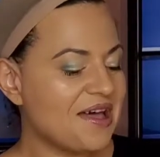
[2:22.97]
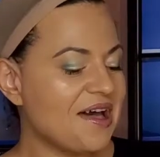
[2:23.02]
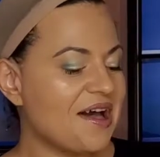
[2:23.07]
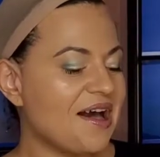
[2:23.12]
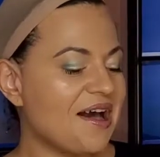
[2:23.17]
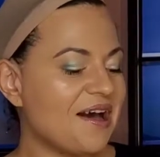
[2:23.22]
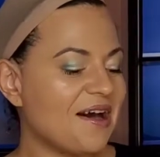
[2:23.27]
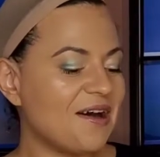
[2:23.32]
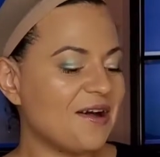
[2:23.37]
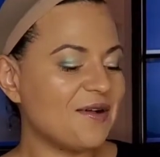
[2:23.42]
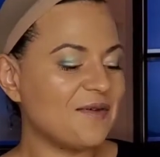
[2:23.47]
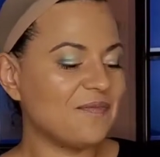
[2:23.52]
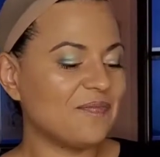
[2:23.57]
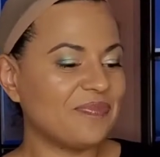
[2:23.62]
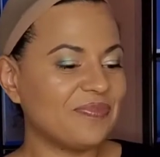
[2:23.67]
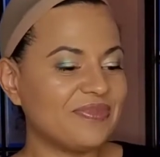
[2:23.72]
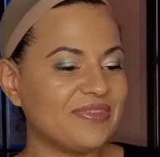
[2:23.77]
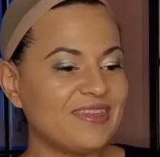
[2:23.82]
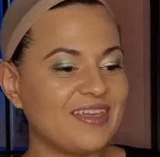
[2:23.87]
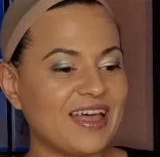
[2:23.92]

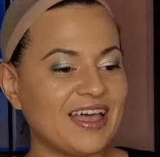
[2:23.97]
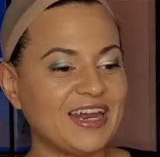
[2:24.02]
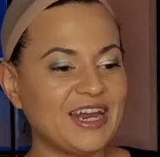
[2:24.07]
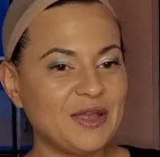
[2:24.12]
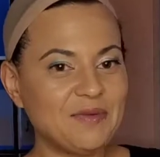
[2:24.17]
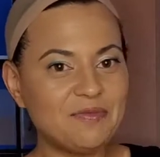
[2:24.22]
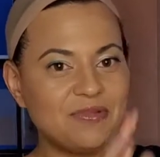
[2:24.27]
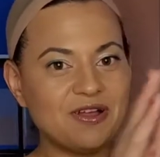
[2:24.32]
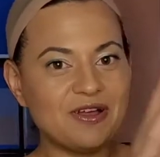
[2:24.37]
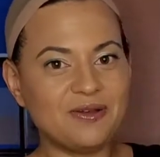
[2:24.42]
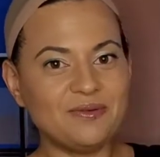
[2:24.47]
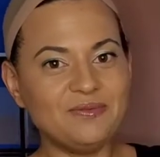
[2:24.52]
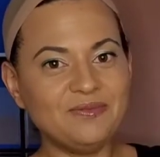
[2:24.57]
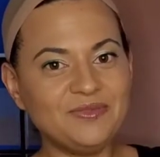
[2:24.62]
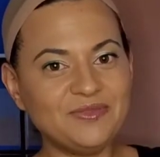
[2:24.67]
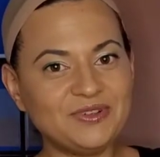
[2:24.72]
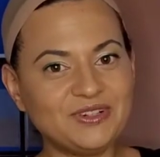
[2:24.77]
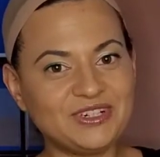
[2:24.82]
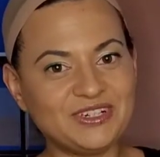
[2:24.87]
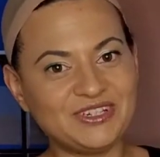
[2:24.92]
Tiedye Plum,
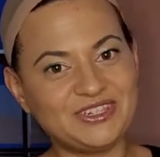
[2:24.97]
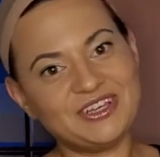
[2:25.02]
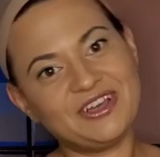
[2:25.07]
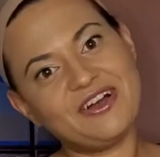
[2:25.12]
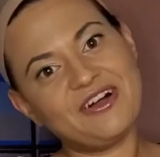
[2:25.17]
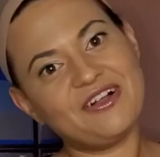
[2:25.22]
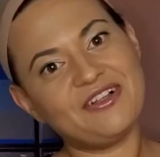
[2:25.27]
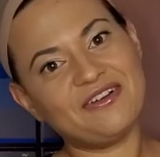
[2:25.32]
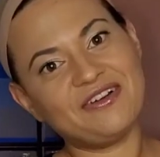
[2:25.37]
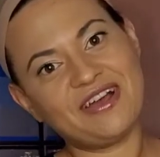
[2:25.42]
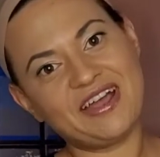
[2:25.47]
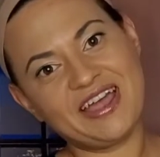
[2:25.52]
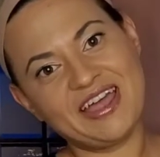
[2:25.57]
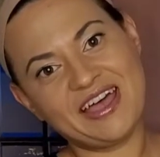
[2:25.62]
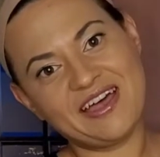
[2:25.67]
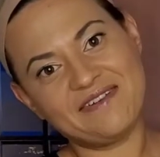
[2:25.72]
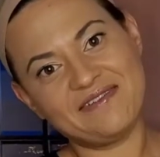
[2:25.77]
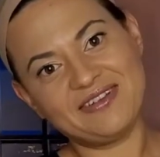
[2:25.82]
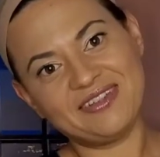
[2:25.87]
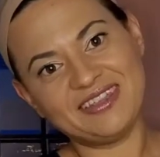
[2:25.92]
which is the color I
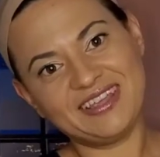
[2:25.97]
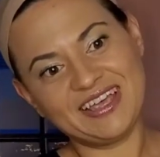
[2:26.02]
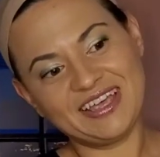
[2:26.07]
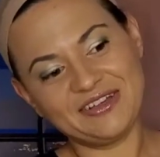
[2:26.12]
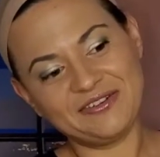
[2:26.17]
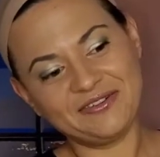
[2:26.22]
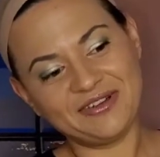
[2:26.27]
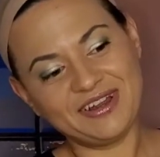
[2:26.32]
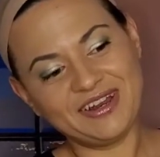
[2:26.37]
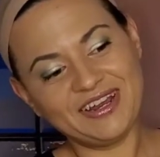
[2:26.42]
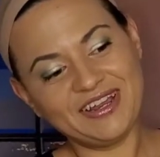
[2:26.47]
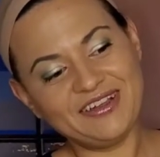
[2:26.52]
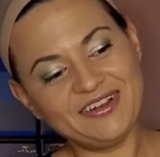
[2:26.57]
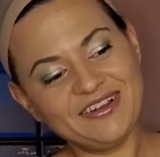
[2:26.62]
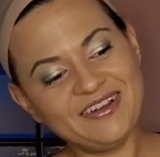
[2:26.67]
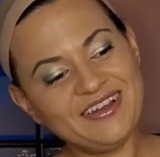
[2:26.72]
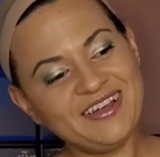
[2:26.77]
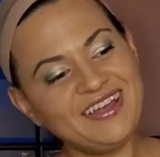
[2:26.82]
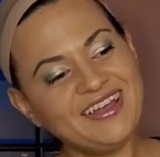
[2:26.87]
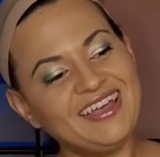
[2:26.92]
have on the head right here,
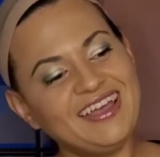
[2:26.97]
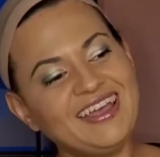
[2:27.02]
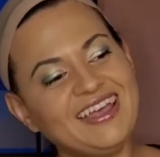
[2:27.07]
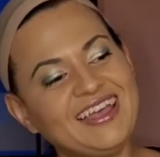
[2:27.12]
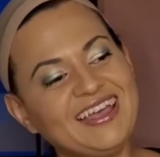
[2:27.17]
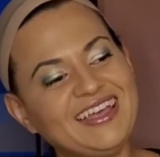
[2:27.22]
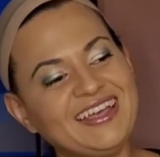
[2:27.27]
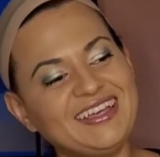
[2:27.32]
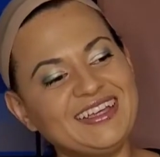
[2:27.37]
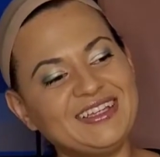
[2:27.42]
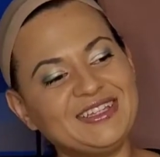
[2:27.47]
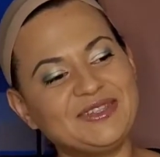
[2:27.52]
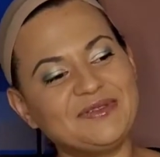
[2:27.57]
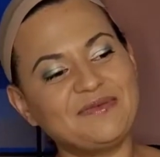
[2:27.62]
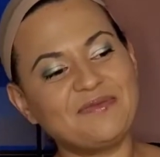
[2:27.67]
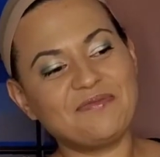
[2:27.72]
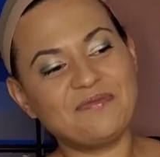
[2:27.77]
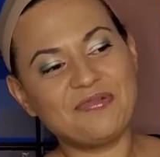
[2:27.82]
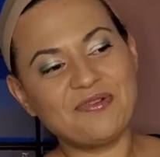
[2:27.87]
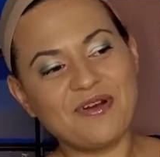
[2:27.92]
is
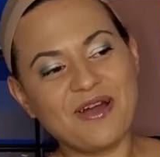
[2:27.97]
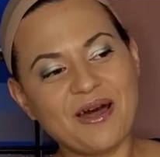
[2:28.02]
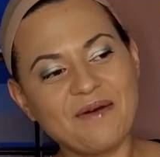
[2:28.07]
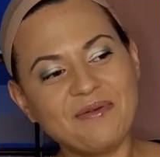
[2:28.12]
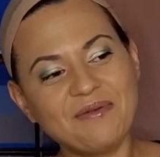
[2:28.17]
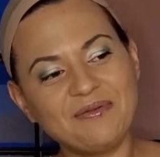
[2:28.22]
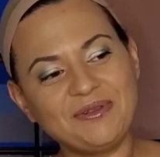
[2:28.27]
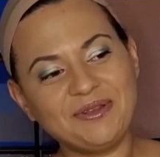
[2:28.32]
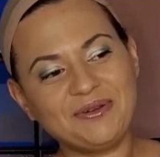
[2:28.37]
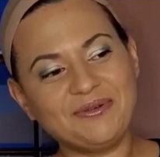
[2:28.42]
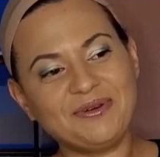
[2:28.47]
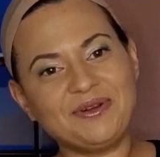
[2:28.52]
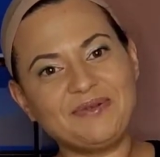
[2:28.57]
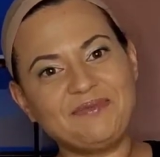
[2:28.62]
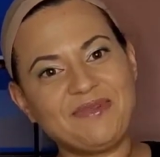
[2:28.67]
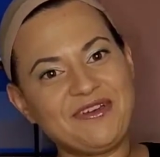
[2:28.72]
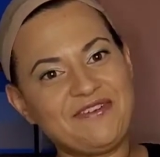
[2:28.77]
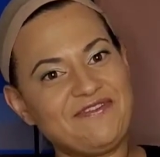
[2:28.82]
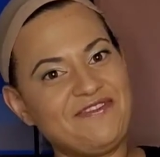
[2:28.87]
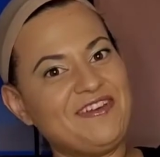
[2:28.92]
probably one of
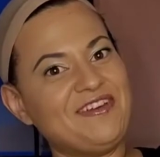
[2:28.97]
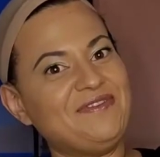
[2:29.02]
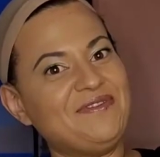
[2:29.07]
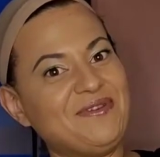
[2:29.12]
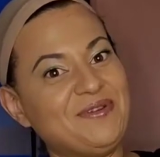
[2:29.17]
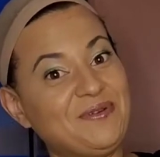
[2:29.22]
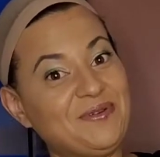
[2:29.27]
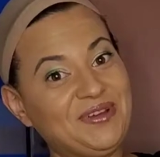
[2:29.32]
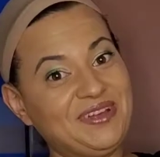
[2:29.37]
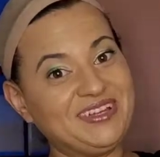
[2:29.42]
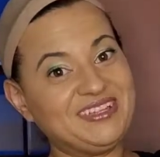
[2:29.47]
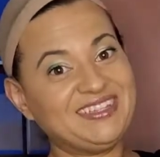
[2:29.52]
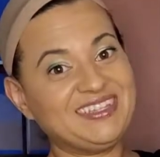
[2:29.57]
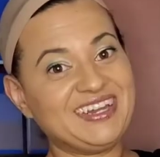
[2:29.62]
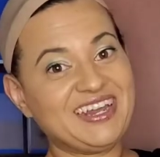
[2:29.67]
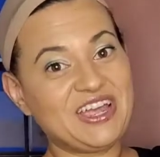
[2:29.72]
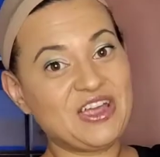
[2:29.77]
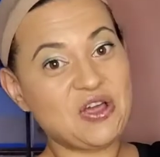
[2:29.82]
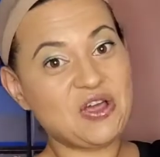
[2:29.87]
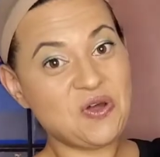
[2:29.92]
my favorite wigs that
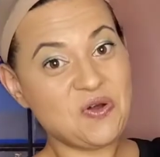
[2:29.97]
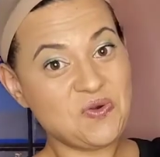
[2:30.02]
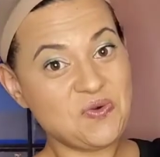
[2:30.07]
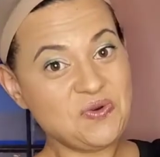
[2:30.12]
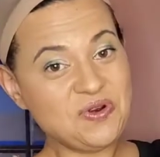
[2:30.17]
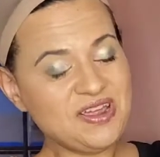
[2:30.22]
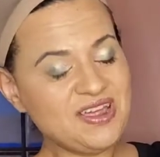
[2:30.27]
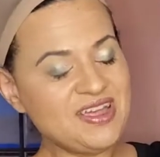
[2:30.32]
I own.